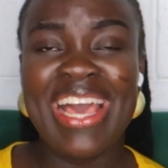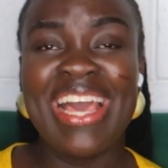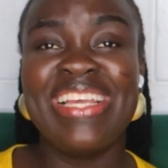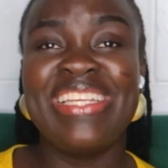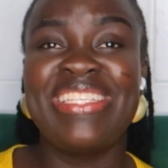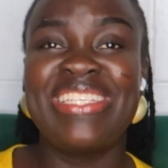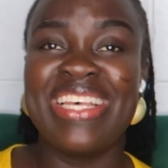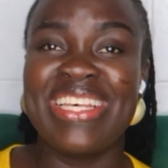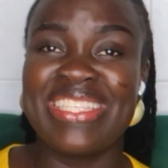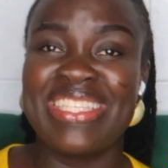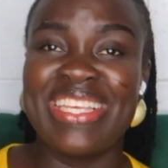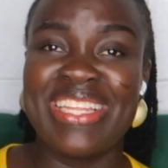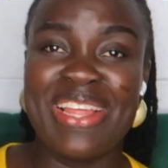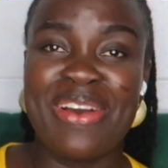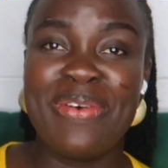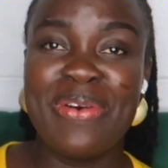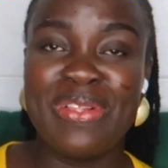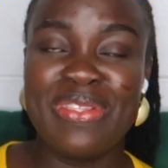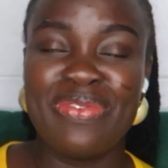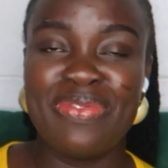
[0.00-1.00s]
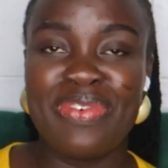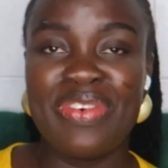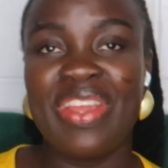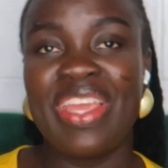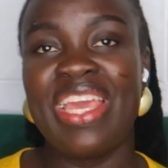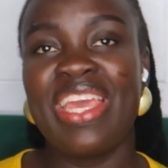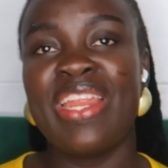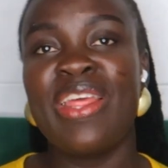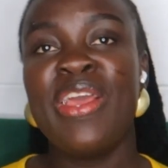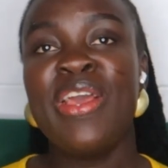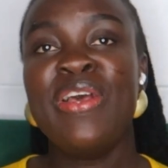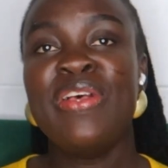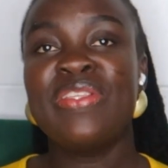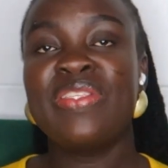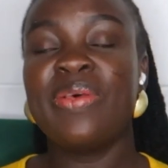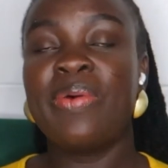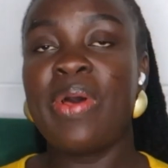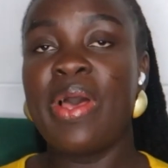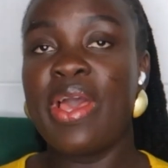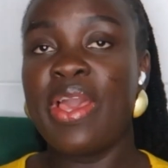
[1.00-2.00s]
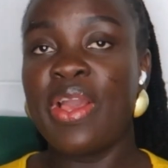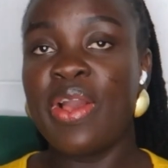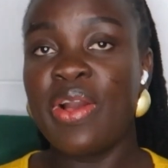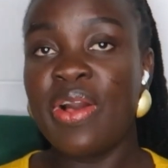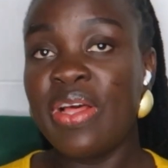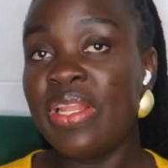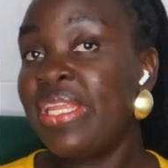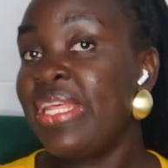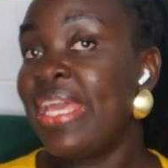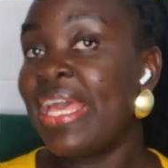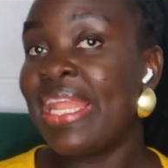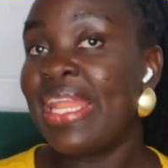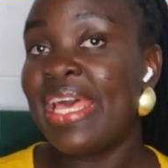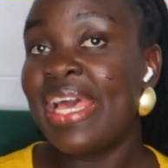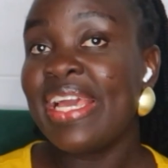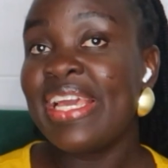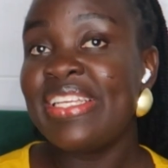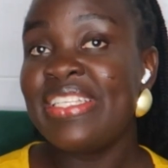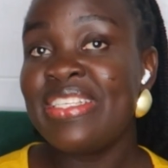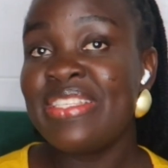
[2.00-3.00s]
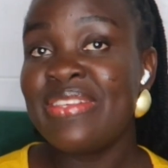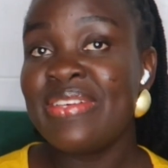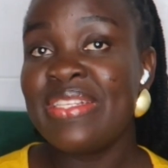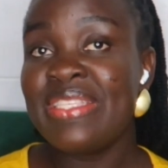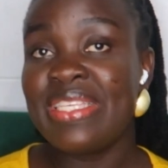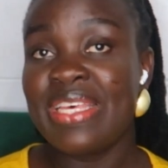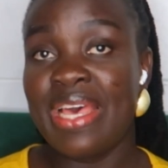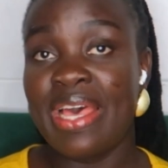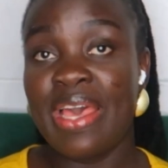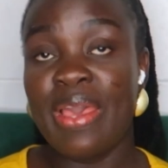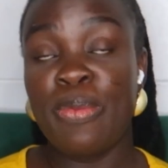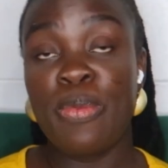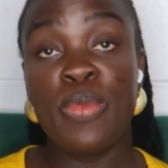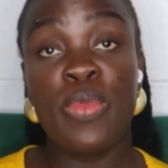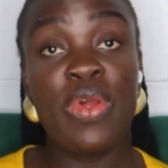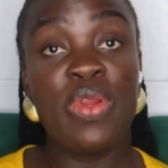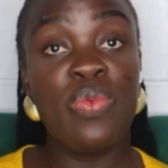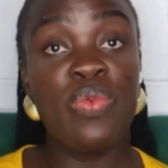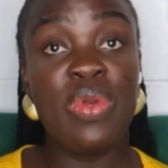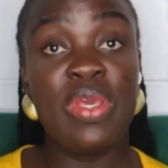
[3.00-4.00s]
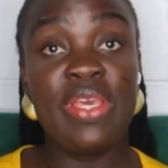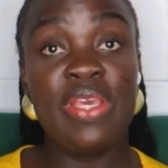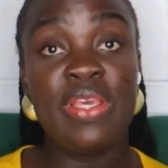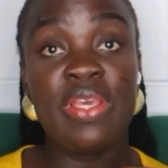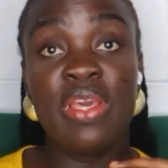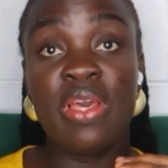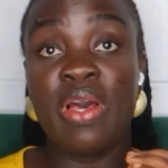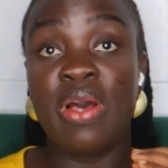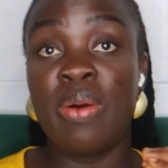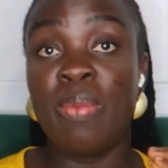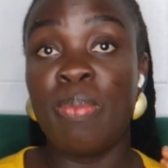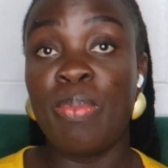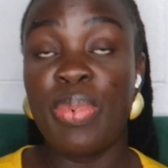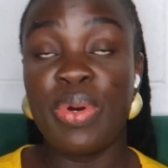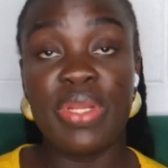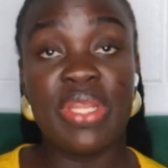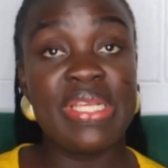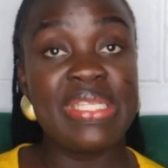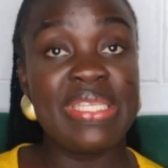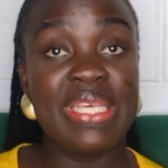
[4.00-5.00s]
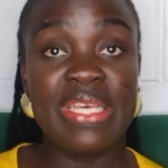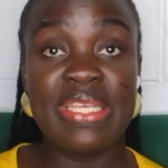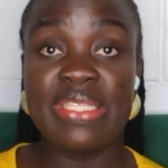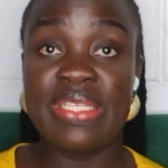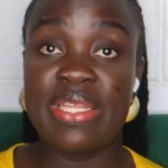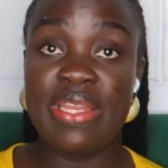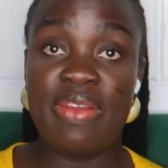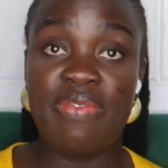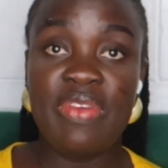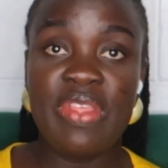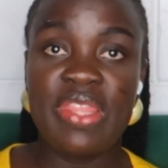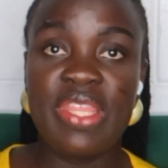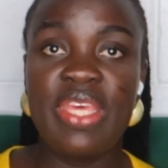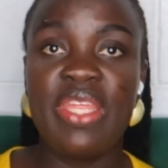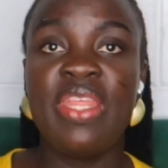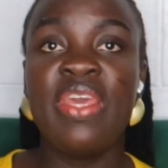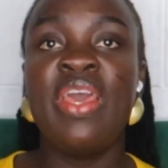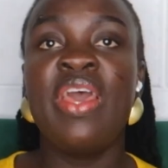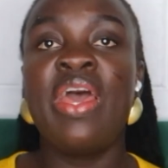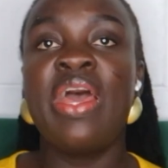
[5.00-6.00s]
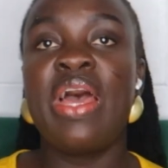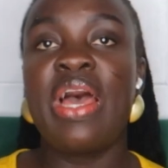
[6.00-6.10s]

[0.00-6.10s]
So I got their luggages on time when we bought the tickets and everything.